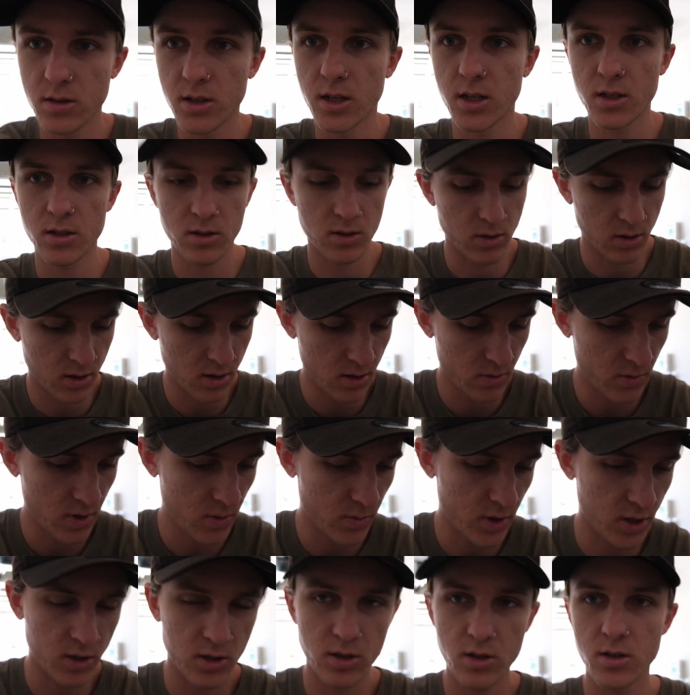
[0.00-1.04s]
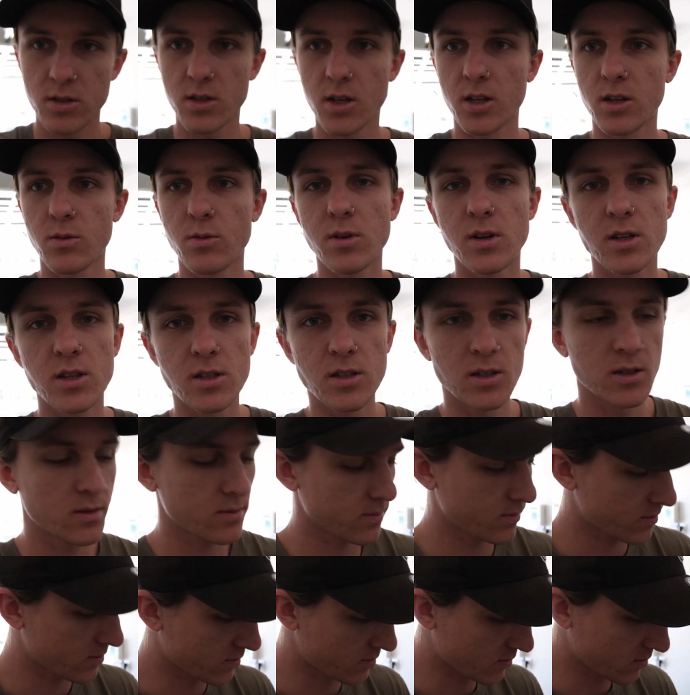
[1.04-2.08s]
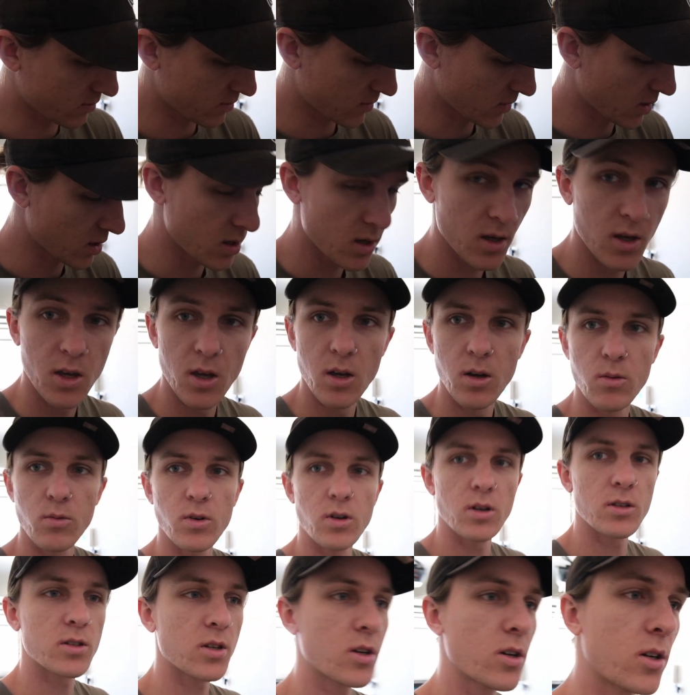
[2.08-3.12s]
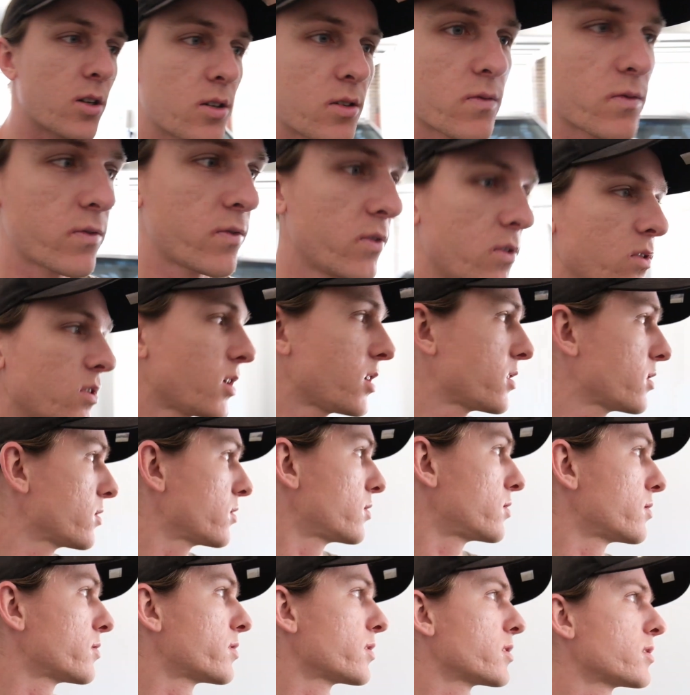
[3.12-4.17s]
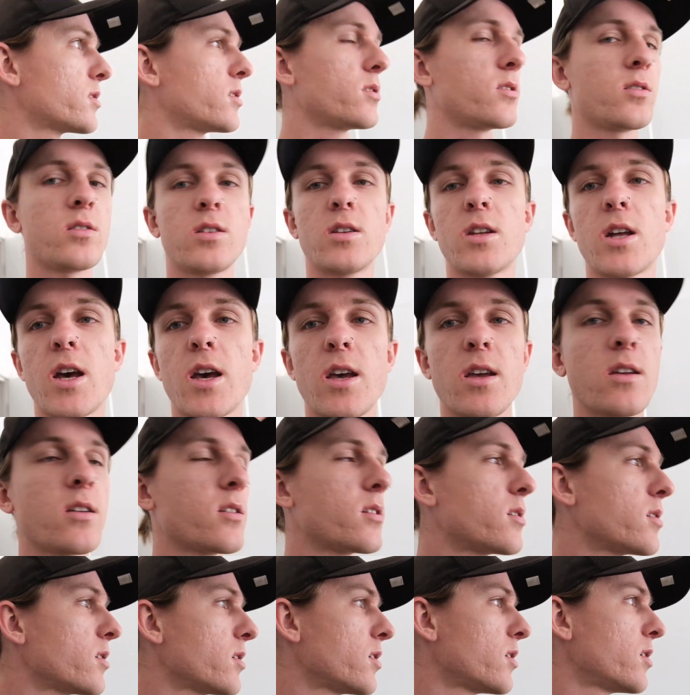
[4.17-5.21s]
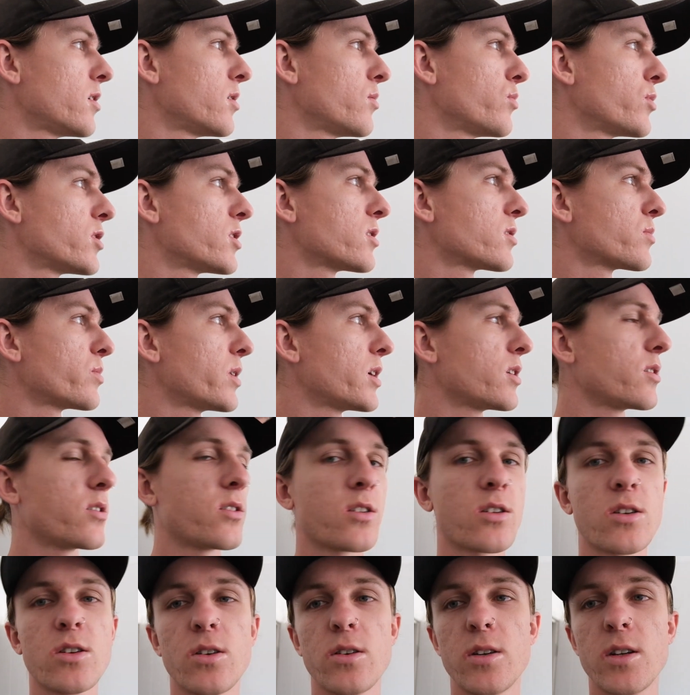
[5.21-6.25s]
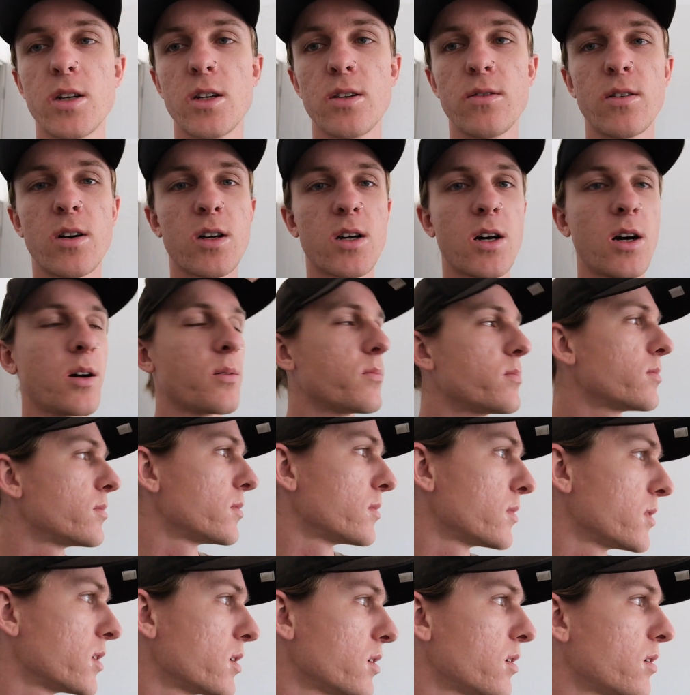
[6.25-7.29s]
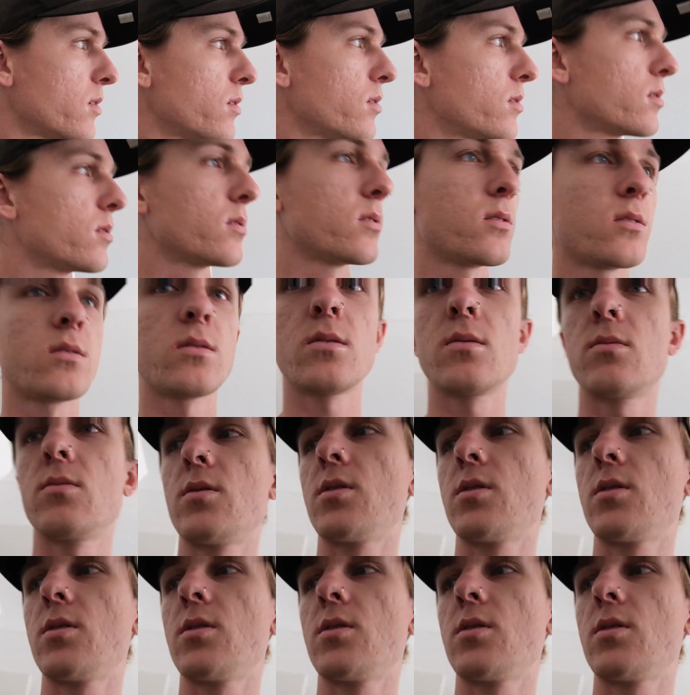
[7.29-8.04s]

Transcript: then it's not going to be much use to anyone, is it? We've also got a few other little things to do today. We're just waiting on the courier to rock up. We